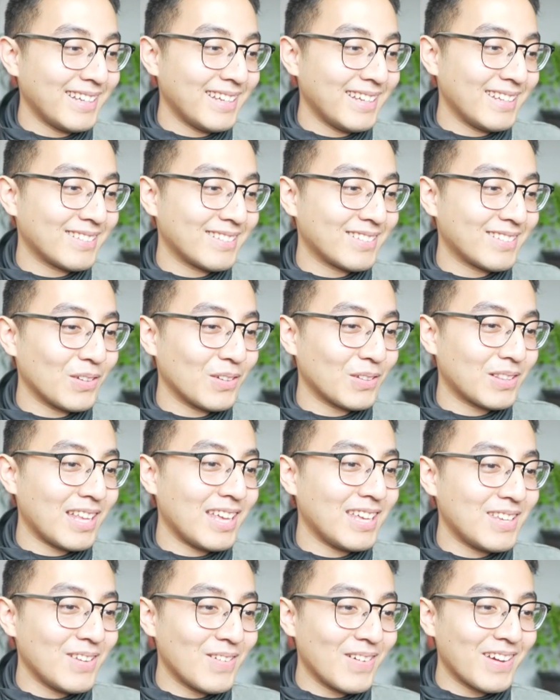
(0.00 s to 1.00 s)
So
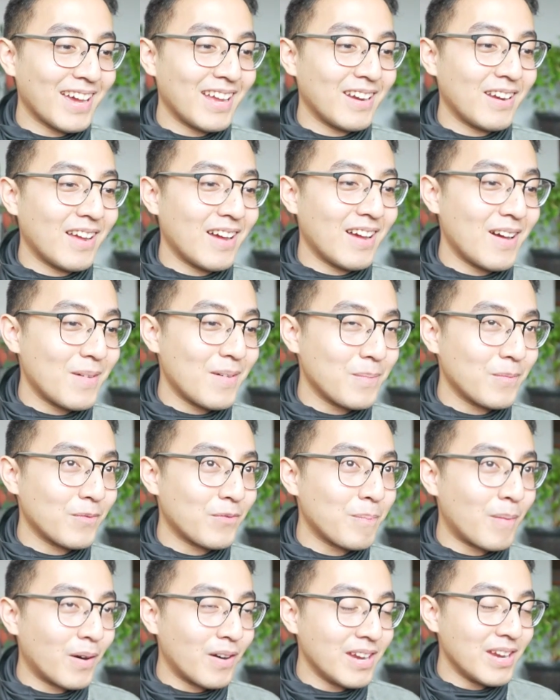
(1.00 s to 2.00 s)
thank you again,
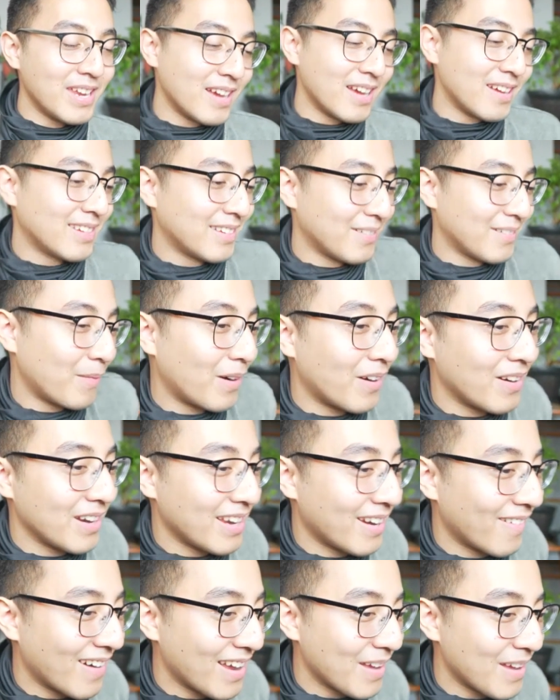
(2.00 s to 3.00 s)
Maria,
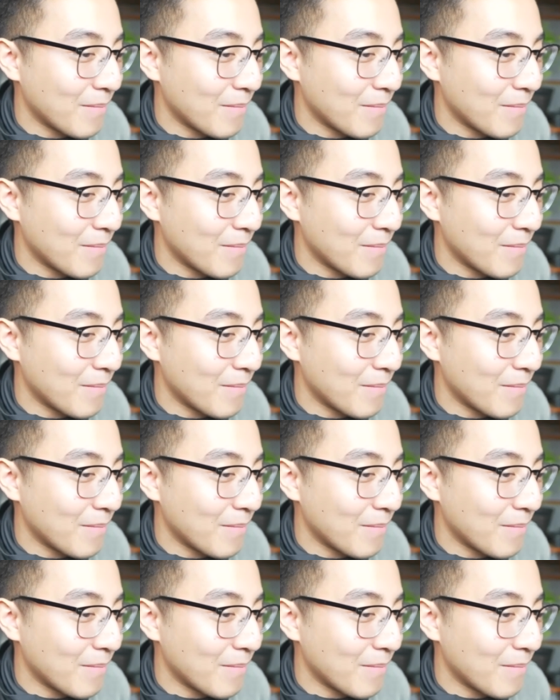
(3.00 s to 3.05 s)
right? Maria